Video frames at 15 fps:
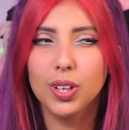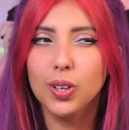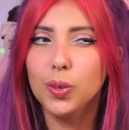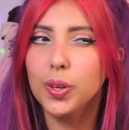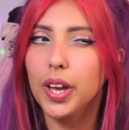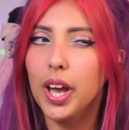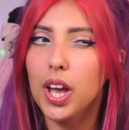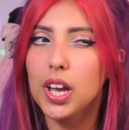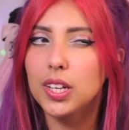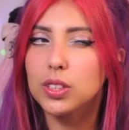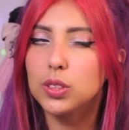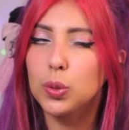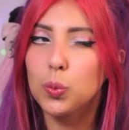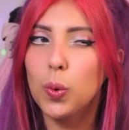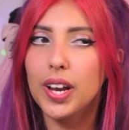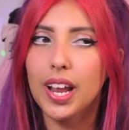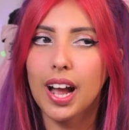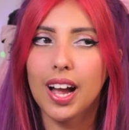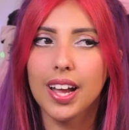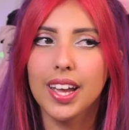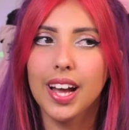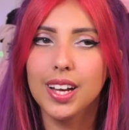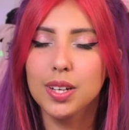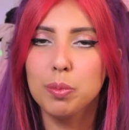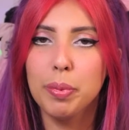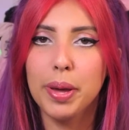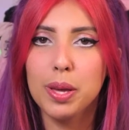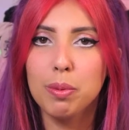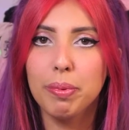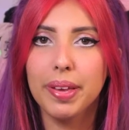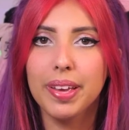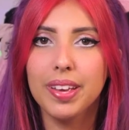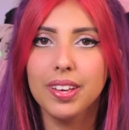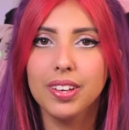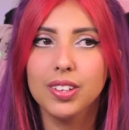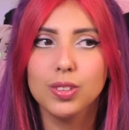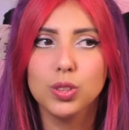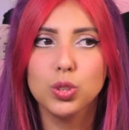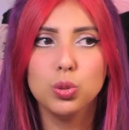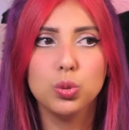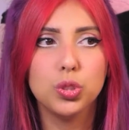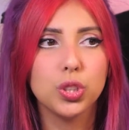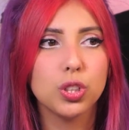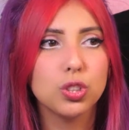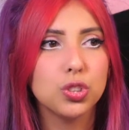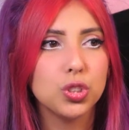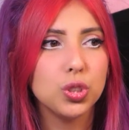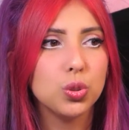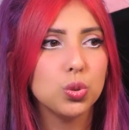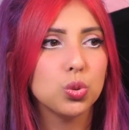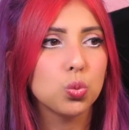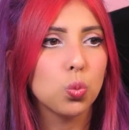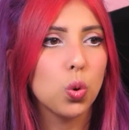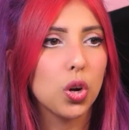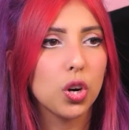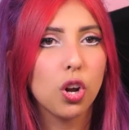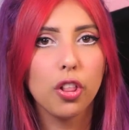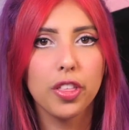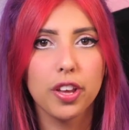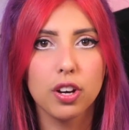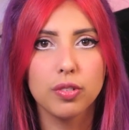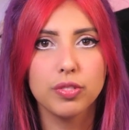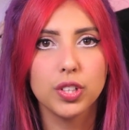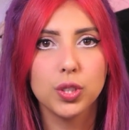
Okay, so when I had a baby, you just used one or the other.